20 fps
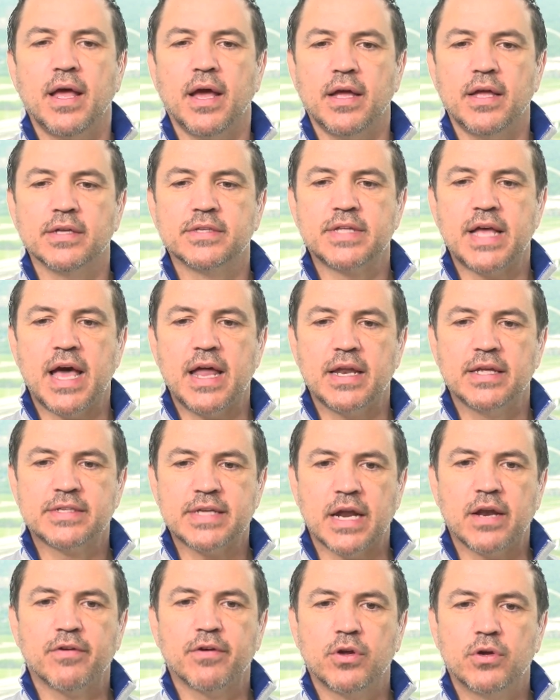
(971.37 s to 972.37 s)
Is
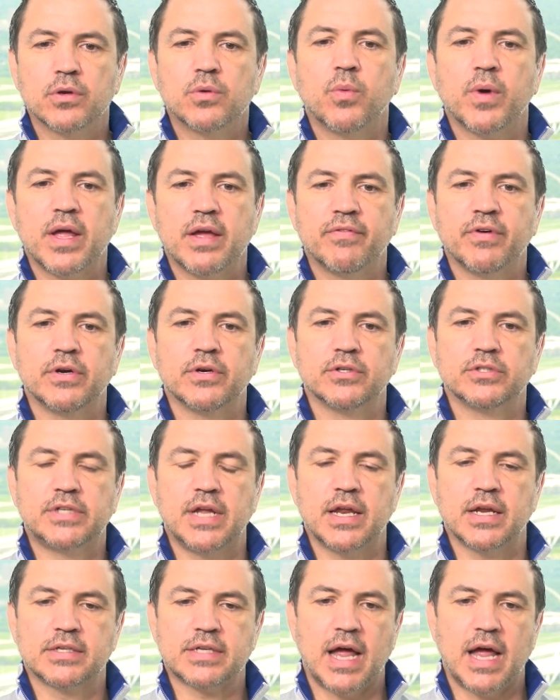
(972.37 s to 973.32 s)
that a good way of understanding?